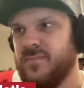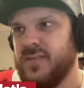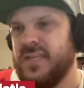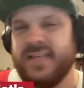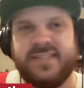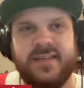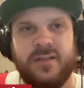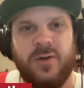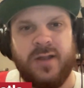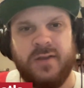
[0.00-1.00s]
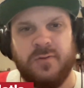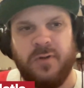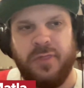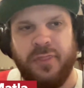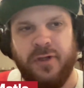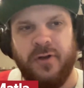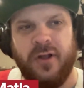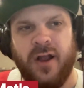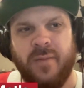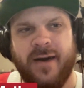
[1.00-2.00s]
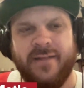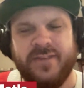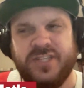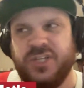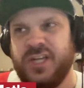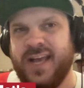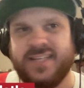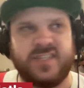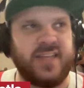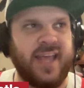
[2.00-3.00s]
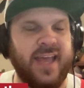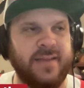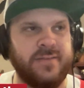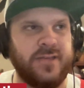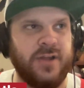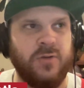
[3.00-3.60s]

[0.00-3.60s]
Jesse Alonen grew a third arm out of his chest, and,